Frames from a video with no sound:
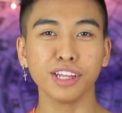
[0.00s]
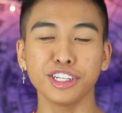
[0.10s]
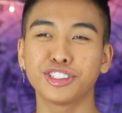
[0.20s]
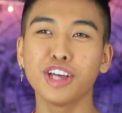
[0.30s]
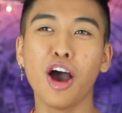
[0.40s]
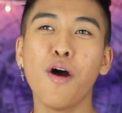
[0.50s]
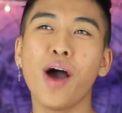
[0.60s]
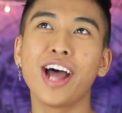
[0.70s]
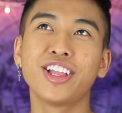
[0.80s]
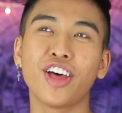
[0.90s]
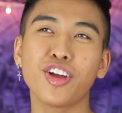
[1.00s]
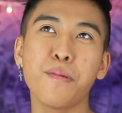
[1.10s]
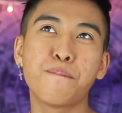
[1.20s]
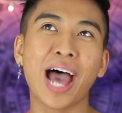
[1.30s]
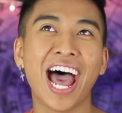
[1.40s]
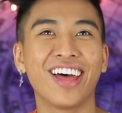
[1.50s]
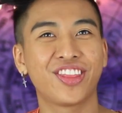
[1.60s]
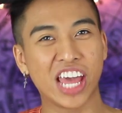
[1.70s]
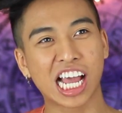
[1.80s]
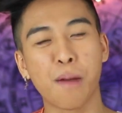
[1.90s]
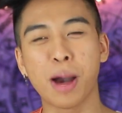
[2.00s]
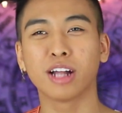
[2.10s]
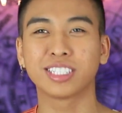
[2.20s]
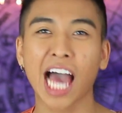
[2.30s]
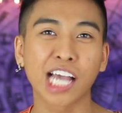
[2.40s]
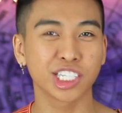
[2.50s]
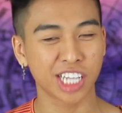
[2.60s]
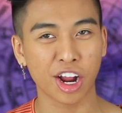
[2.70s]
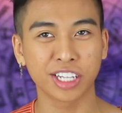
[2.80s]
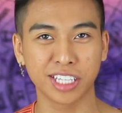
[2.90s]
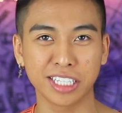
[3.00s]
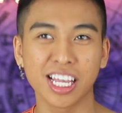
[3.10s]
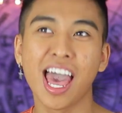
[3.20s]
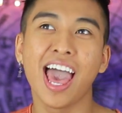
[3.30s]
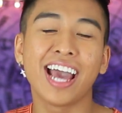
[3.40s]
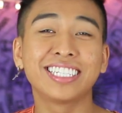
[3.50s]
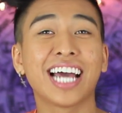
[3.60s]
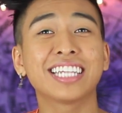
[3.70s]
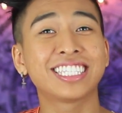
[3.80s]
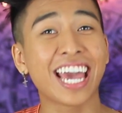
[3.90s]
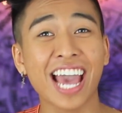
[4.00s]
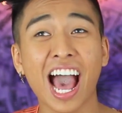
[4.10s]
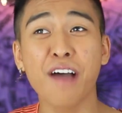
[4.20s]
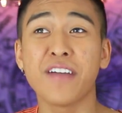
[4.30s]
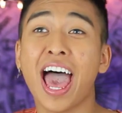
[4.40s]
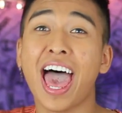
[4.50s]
So another bad thing about Sagittarius is that they have